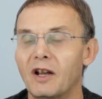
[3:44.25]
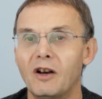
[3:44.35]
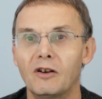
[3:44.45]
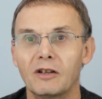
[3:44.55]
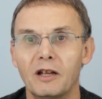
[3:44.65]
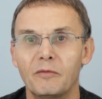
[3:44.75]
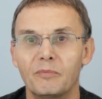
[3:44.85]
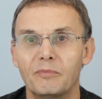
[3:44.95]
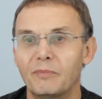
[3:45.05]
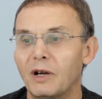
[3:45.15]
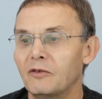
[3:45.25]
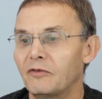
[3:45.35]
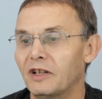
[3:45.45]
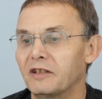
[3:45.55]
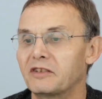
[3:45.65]
hollow pole
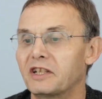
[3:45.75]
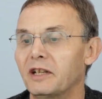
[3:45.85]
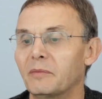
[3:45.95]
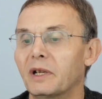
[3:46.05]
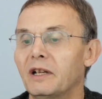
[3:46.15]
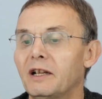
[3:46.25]
float tip.